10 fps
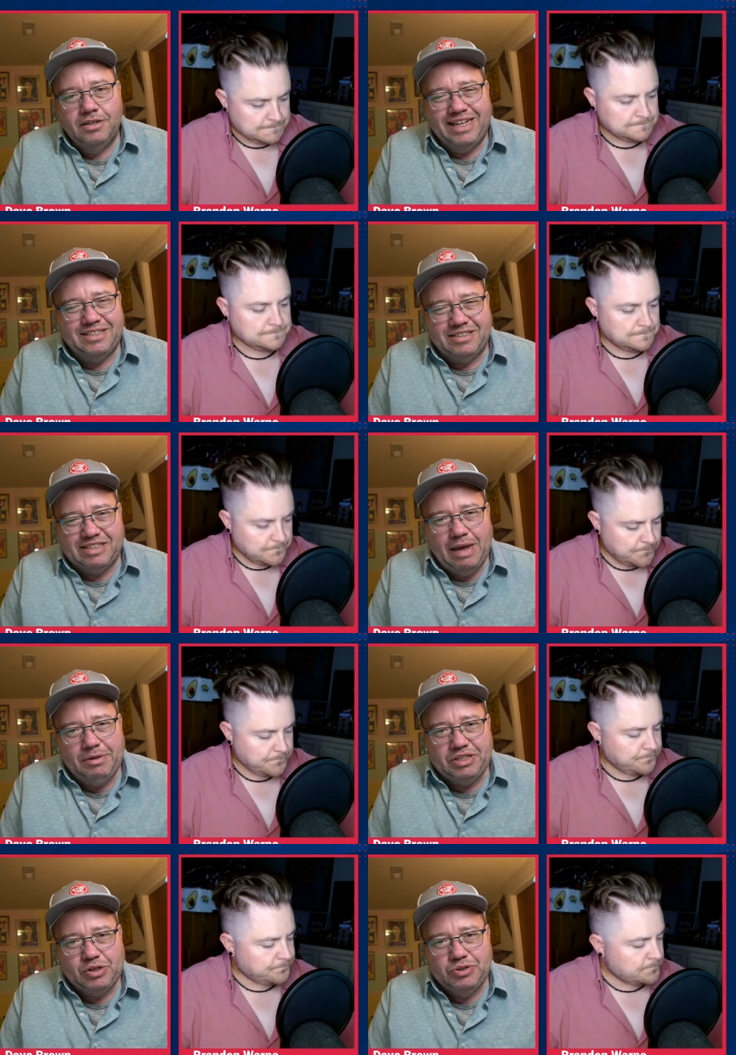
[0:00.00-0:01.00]
Speaker 1: That's the
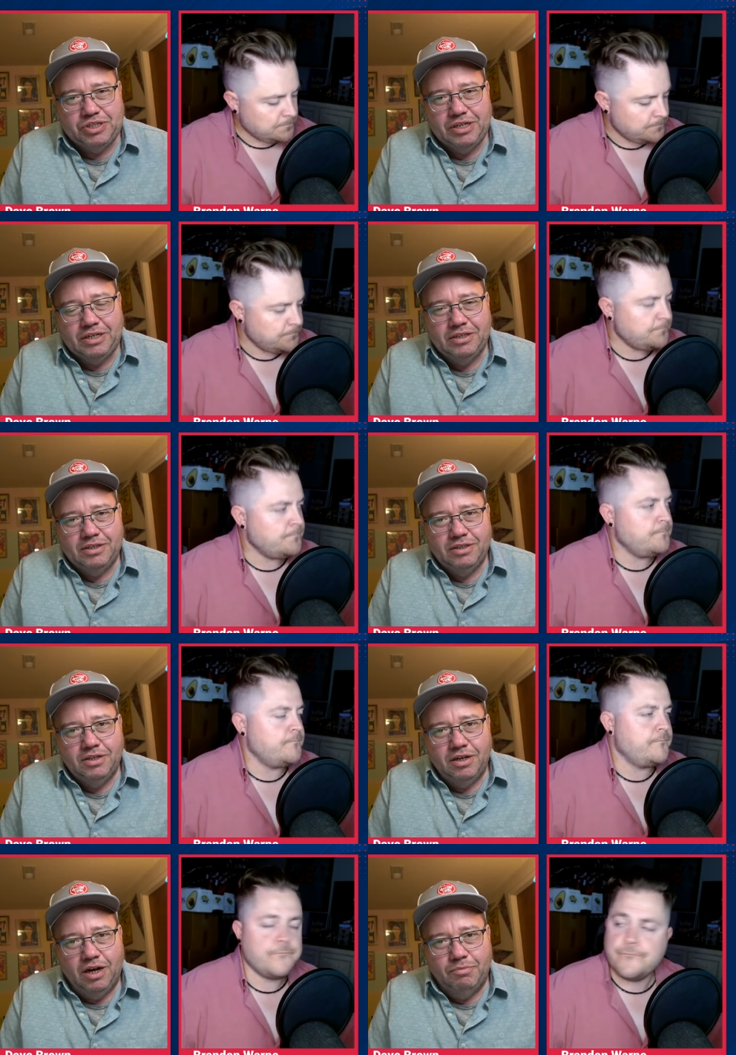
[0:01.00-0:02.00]
Sammy Sosa,
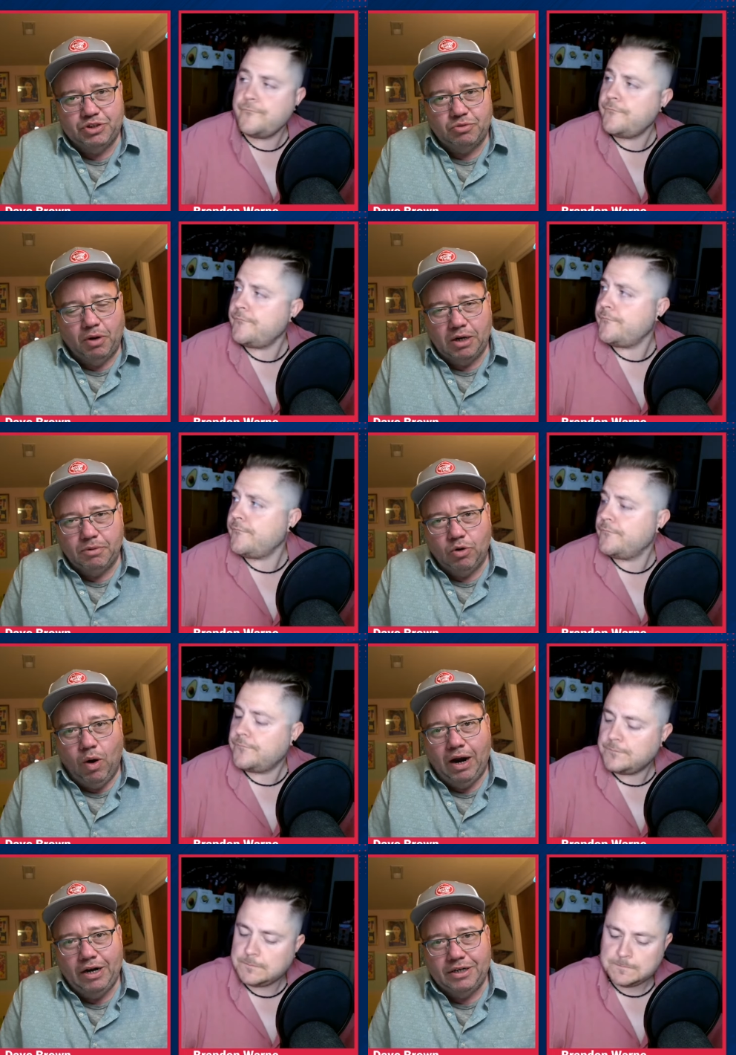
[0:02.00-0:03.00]
uh, Mister Mark
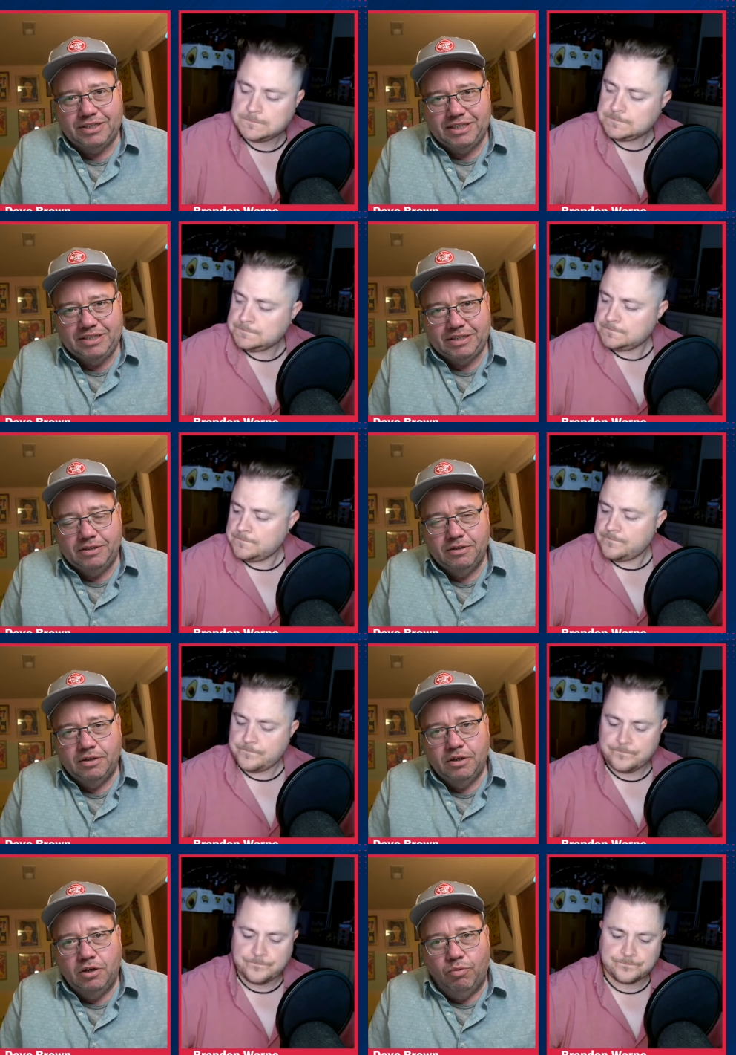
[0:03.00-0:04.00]
McGuire season
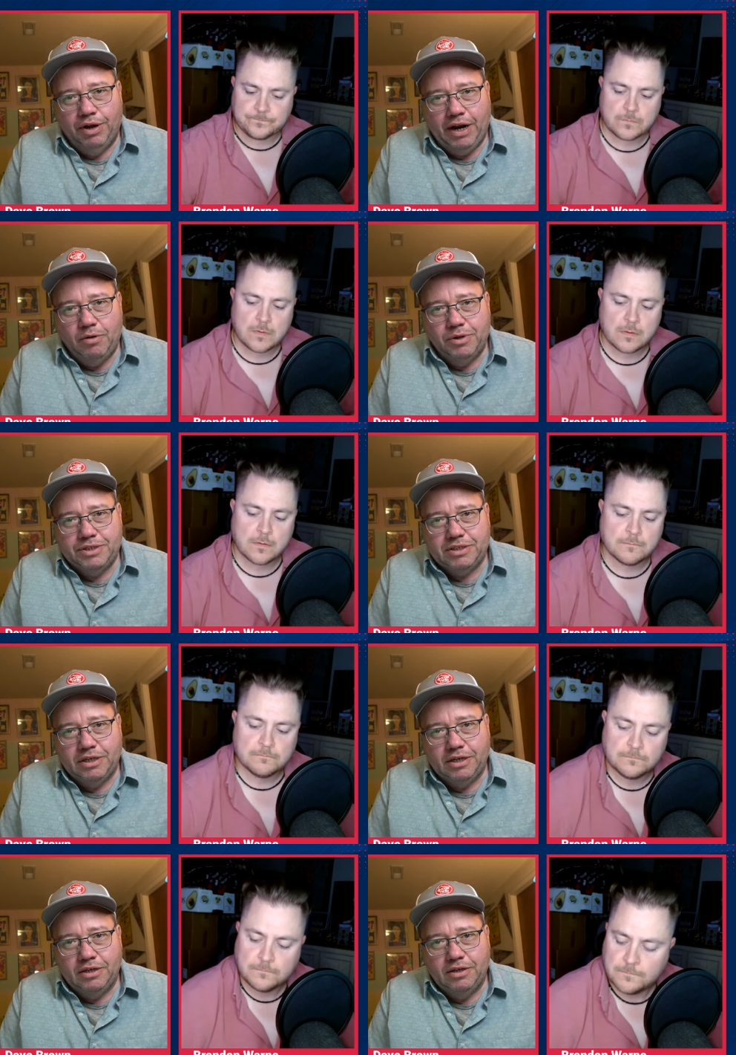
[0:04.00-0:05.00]
when I was
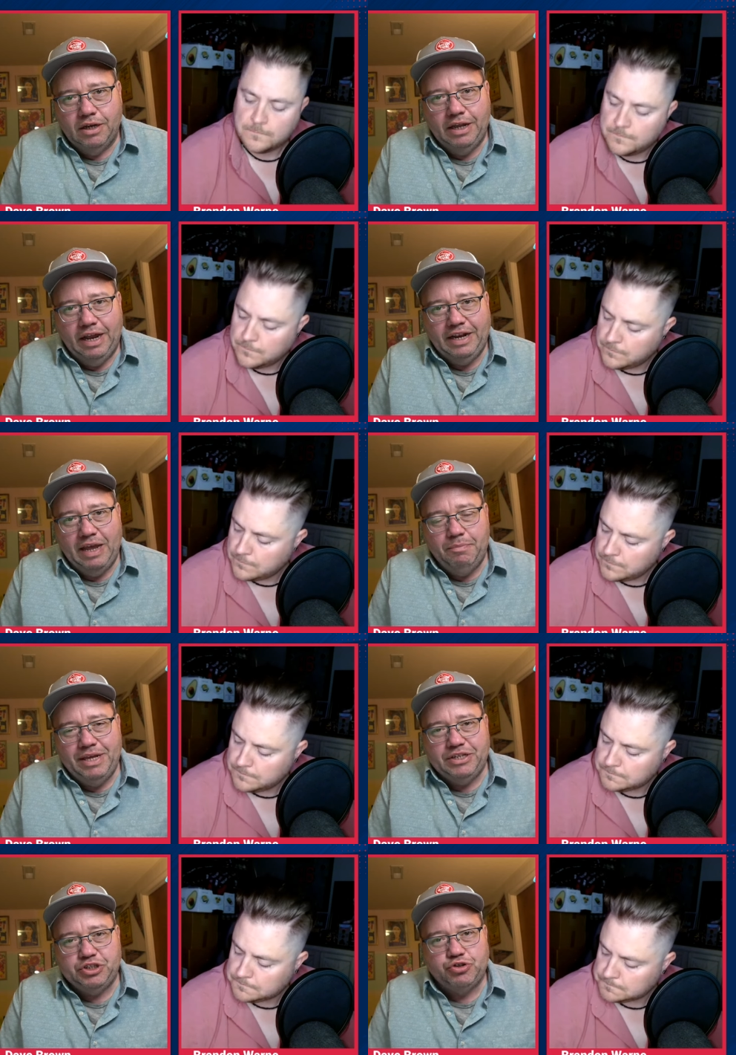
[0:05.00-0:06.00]
uh, an A
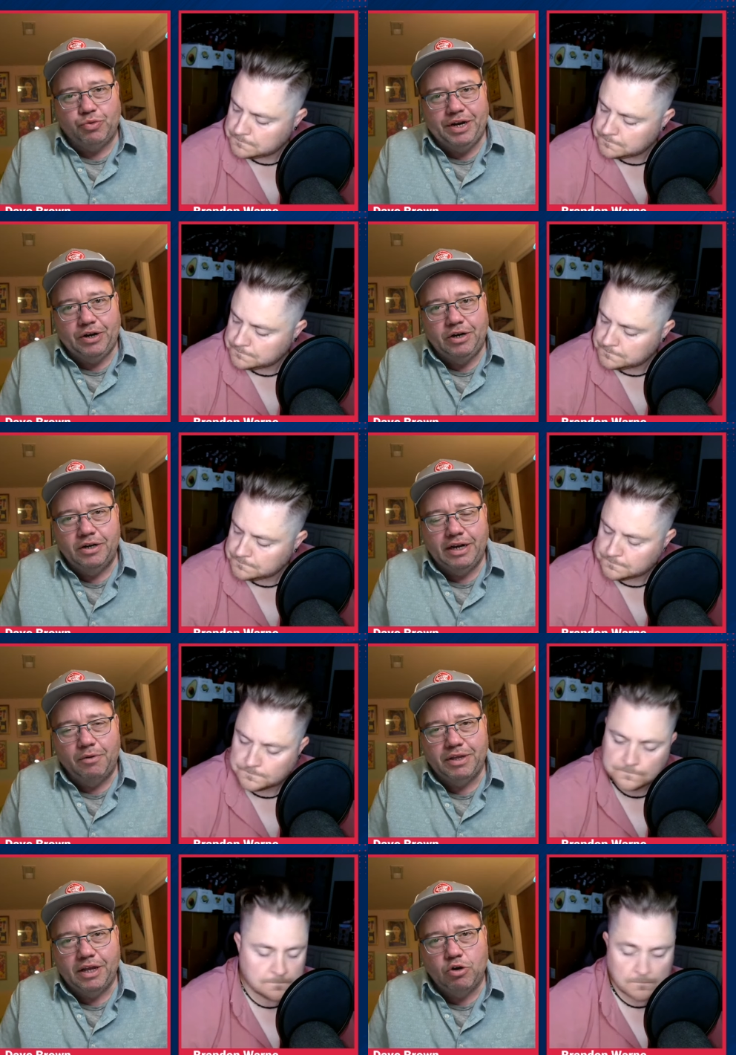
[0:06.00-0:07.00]
P stringer, and I
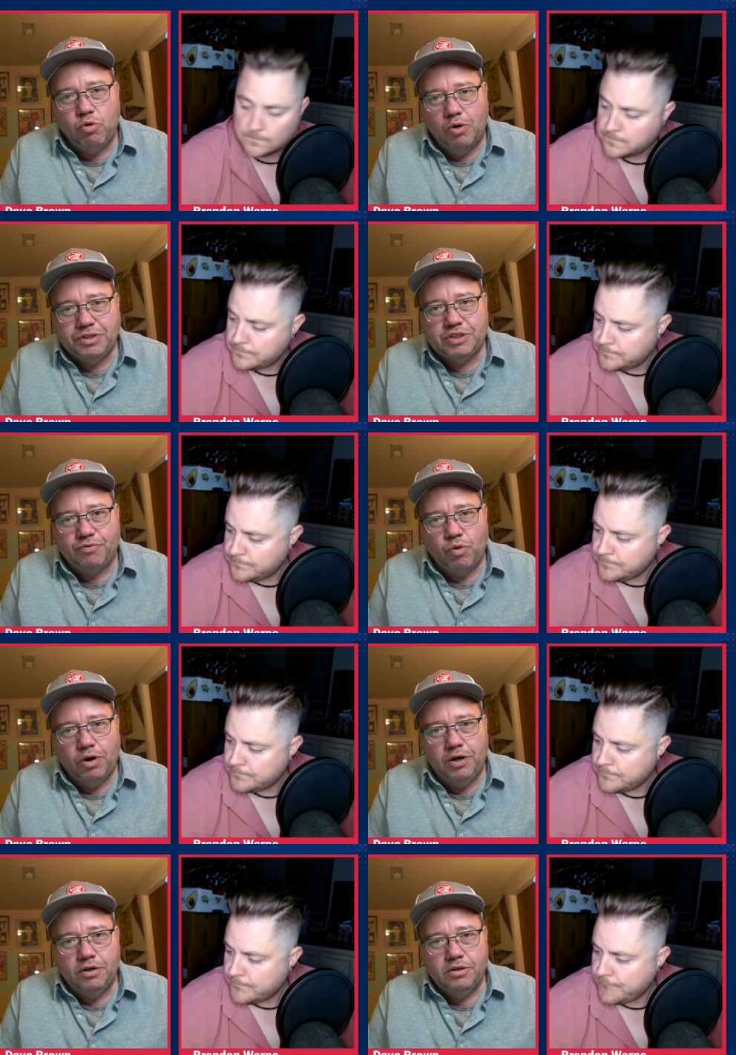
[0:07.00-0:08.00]
would get quotes
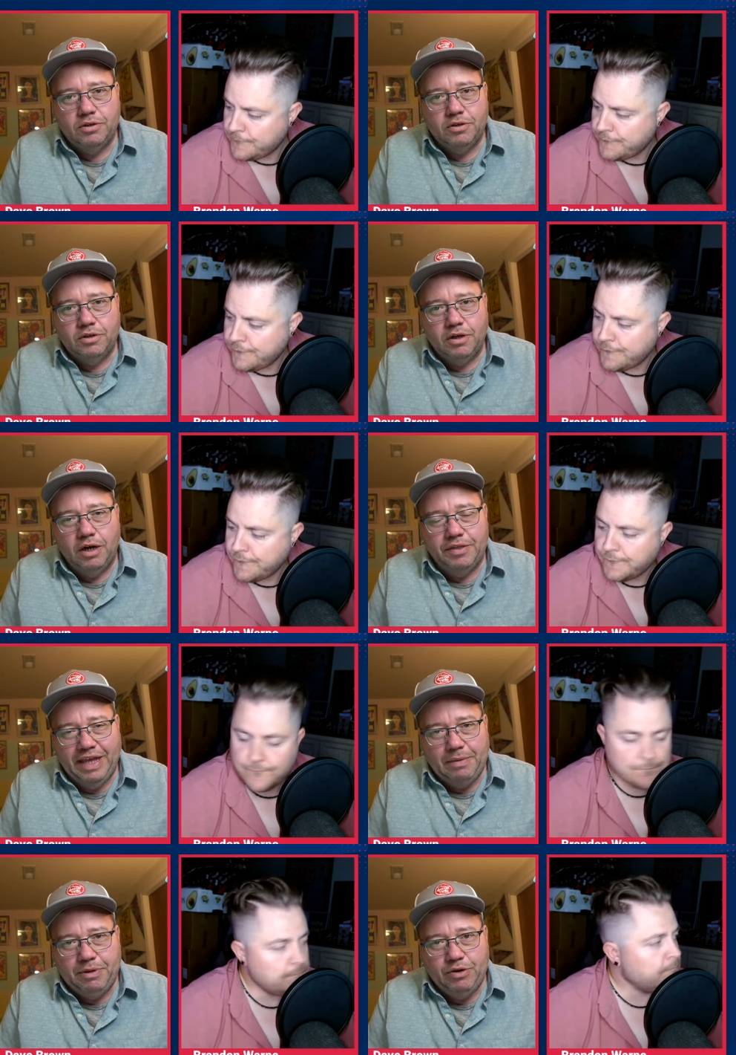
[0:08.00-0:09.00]
for uh, the
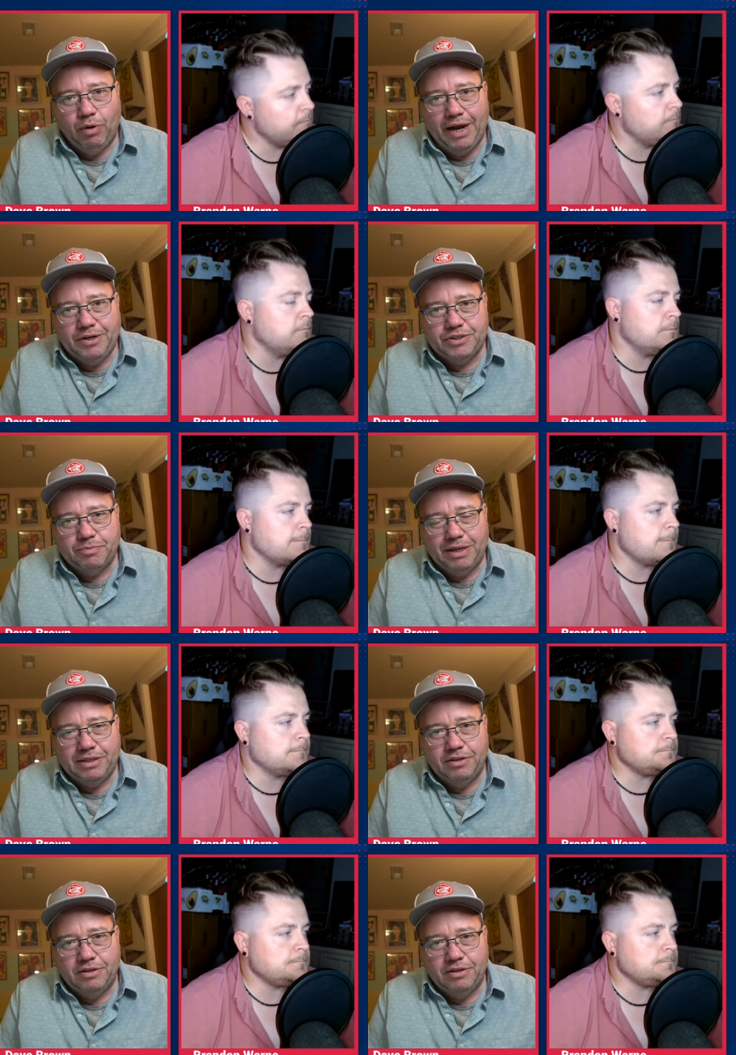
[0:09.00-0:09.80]
A P writers about